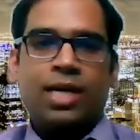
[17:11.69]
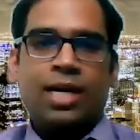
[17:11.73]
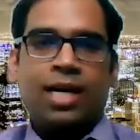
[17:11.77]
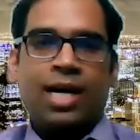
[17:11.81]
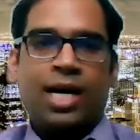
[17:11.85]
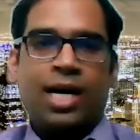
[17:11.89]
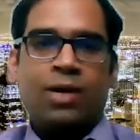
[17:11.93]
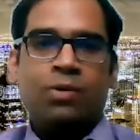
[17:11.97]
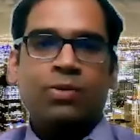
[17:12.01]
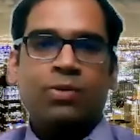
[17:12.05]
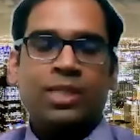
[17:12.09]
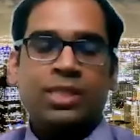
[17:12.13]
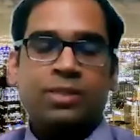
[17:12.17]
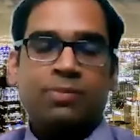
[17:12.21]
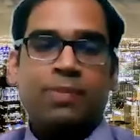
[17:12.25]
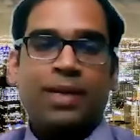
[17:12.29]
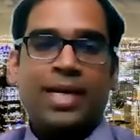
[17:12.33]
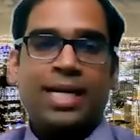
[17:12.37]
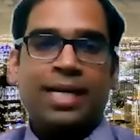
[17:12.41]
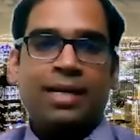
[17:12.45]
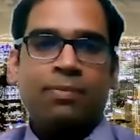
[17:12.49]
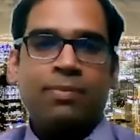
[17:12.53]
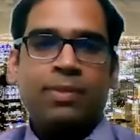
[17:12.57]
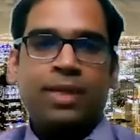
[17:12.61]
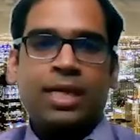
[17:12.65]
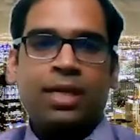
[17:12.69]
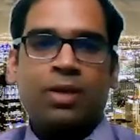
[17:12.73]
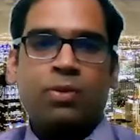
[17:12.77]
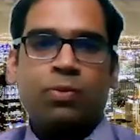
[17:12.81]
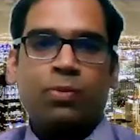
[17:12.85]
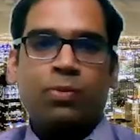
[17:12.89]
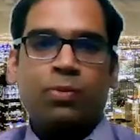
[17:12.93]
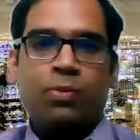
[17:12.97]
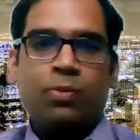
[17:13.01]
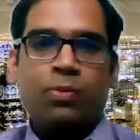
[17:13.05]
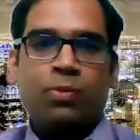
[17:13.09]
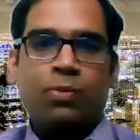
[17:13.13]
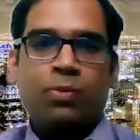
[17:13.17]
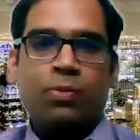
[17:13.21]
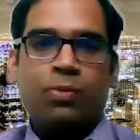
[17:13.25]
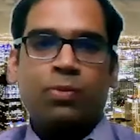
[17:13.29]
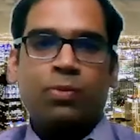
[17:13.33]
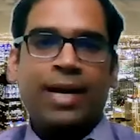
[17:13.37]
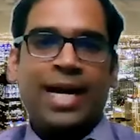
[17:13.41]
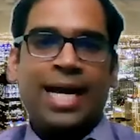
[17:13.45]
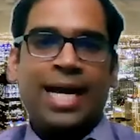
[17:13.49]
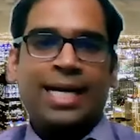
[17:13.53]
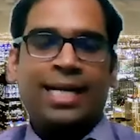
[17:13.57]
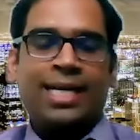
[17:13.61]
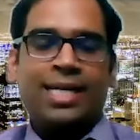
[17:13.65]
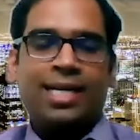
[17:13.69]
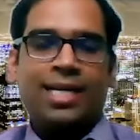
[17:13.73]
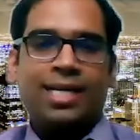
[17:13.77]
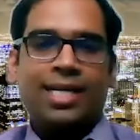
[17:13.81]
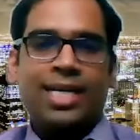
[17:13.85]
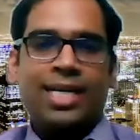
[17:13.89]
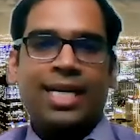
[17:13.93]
how this pandemic will impact